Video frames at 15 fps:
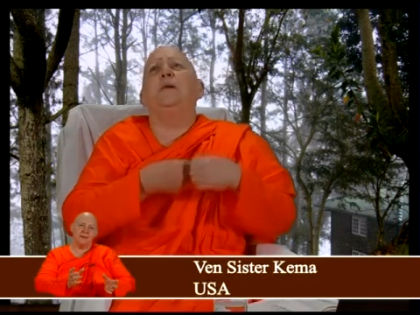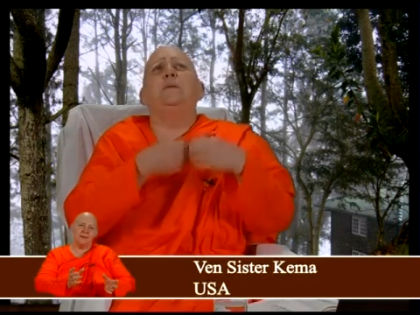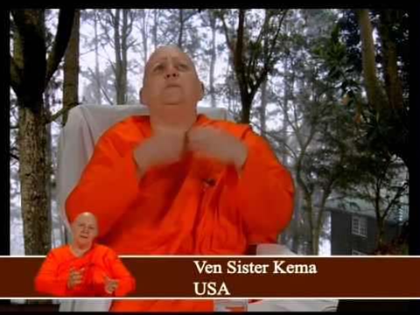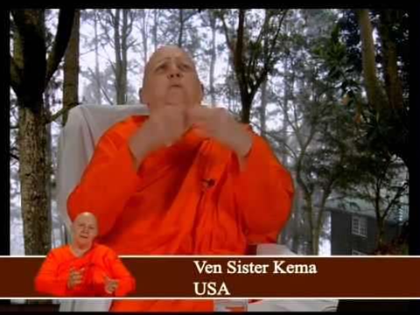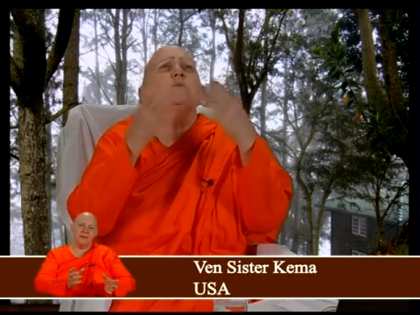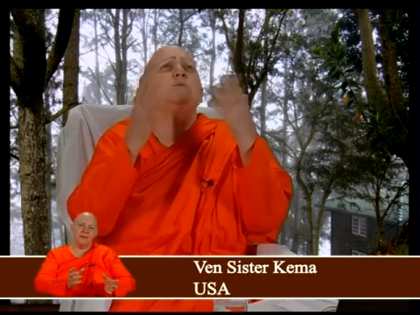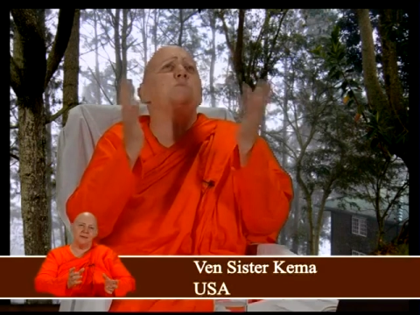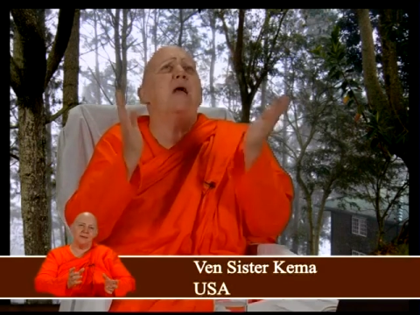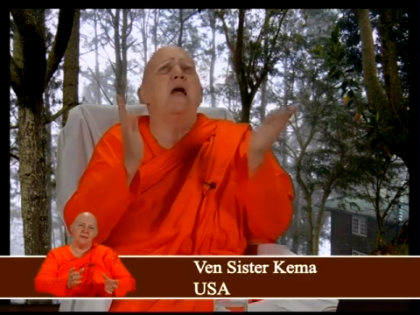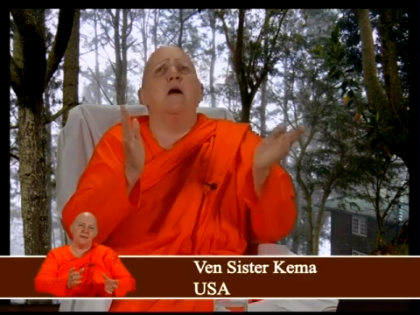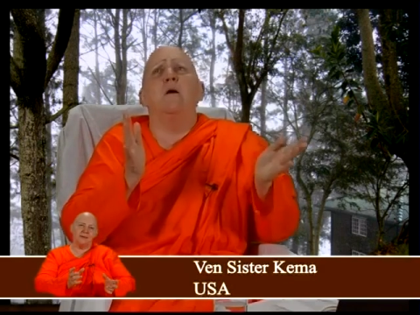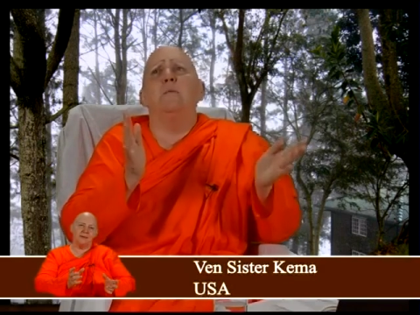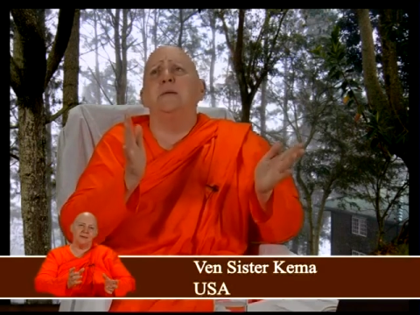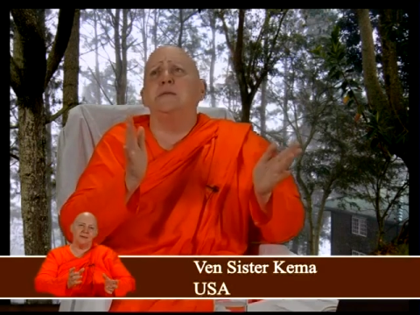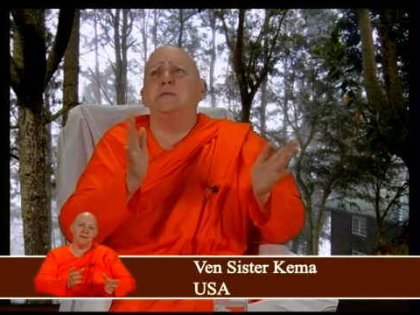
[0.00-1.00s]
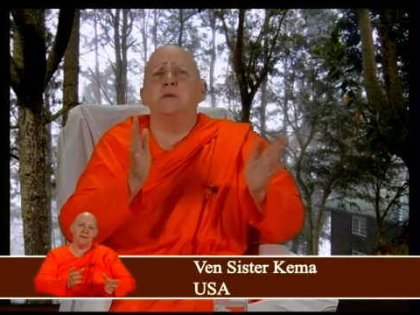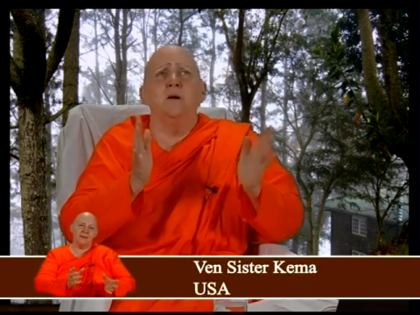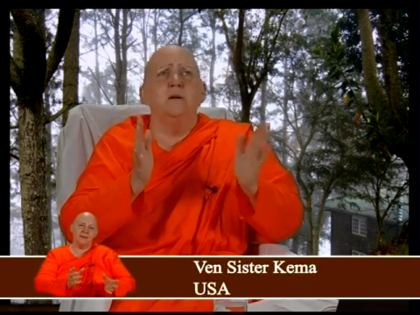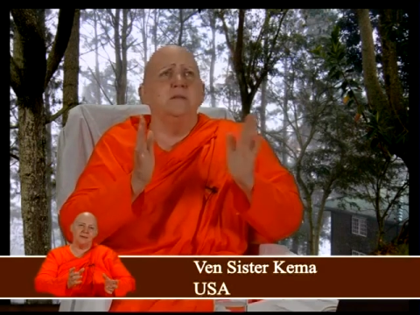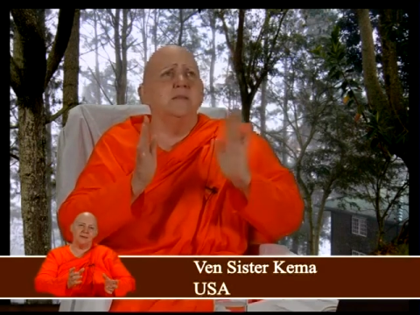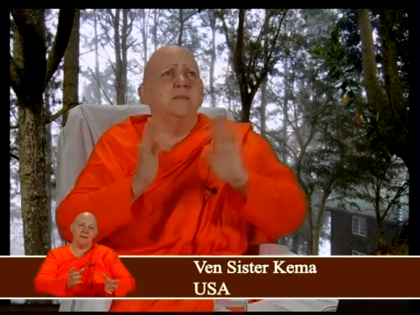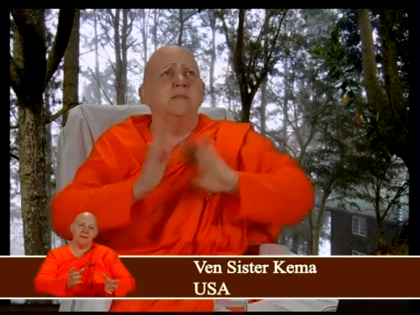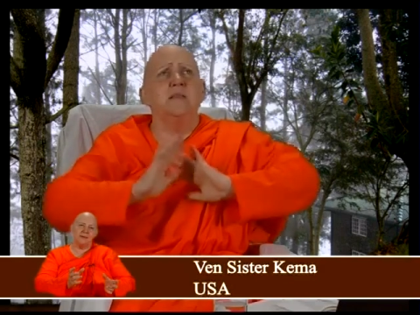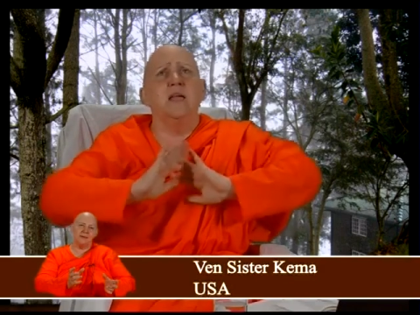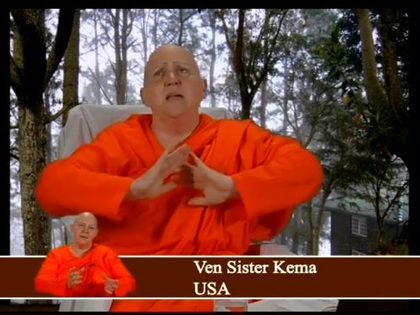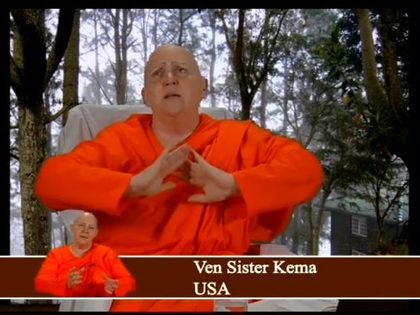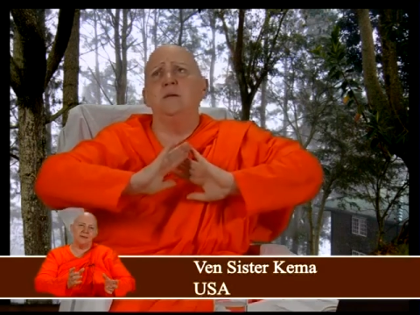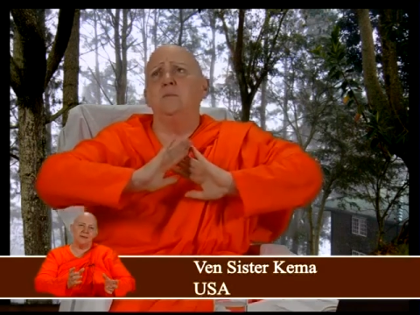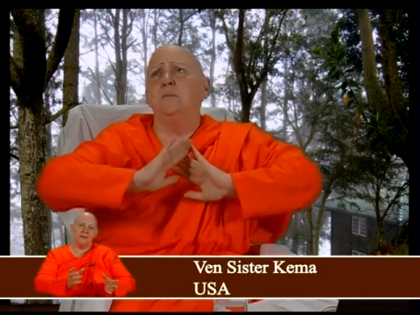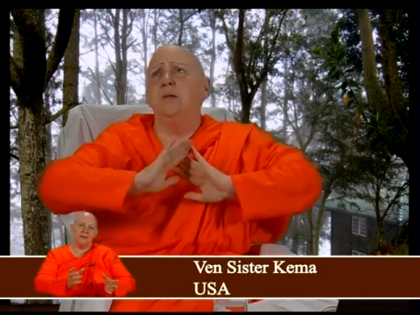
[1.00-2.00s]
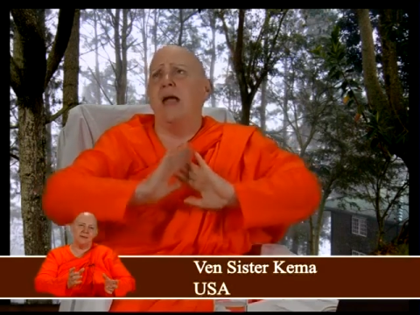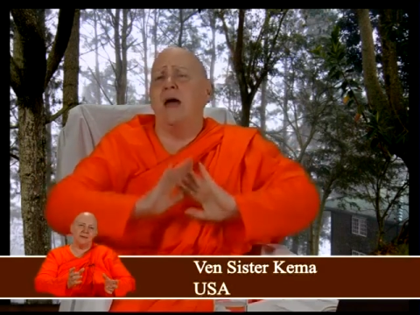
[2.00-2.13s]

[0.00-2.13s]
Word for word: people's paramis aren't the same